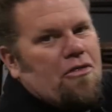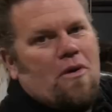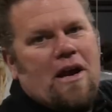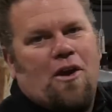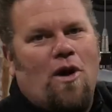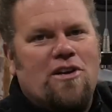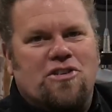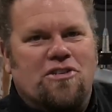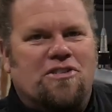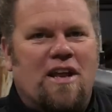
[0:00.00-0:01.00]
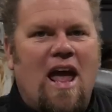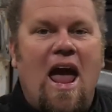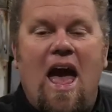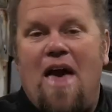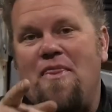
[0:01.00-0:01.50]
3 questions
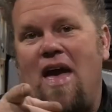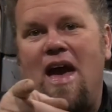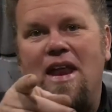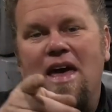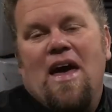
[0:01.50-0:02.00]
today, and then,